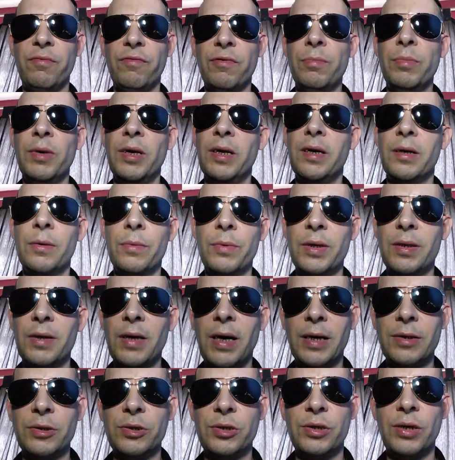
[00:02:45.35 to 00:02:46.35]
familiar with
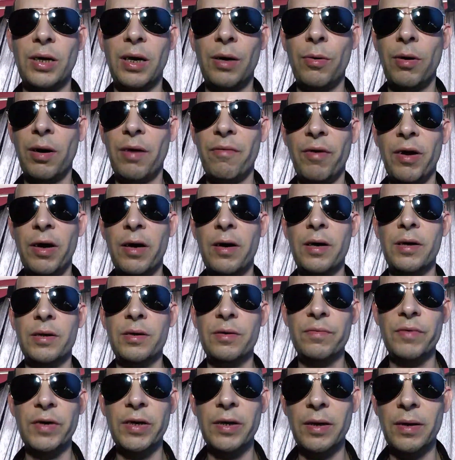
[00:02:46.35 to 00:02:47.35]
that show. I've
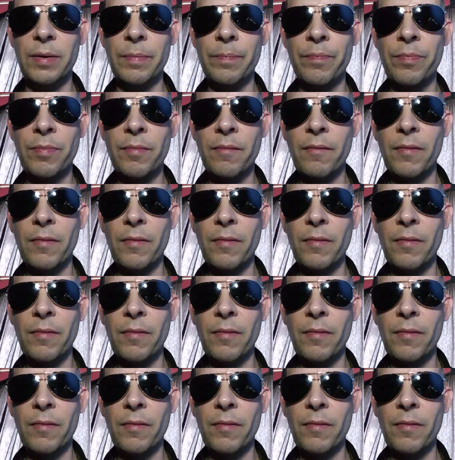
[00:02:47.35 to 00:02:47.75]
heard of it.